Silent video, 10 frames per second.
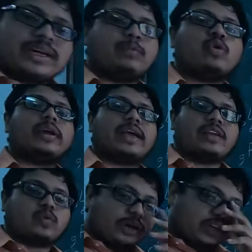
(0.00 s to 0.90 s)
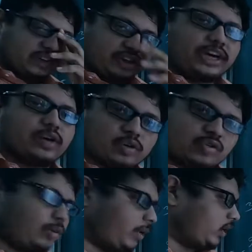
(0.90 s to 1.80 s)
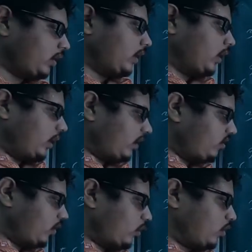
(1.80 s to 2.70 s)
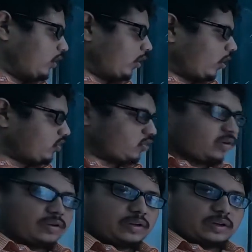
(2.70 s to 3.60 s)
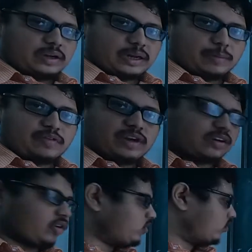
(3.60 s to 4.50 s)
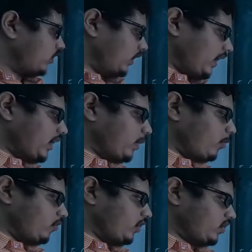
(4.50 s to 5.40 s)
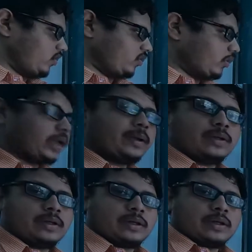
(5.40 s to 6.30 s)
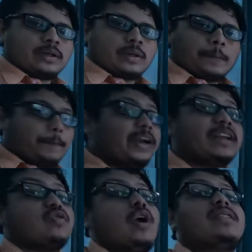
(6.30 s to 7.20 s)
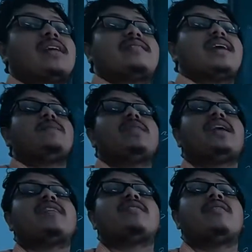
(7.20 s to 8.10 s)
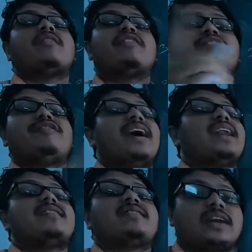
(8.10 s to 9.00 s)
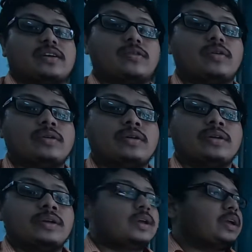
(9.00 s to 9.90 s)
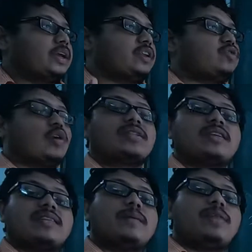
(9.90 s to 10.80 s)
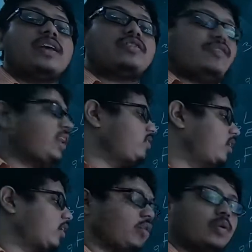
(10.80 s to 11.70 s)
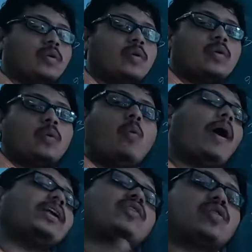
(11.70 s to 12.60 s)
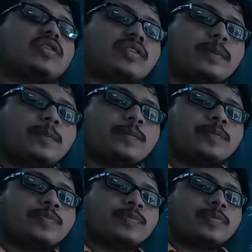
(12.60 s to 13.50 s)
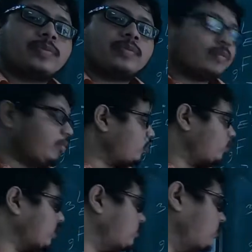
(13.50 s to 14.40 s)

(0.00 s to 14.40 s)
come to the case when it is shared also, but it is equal to the lost number of electrons, gained number of electrons. Okay, but it is not the same thing as valence electron. It is not the same thing as valence electron. Why it is not same? Because you can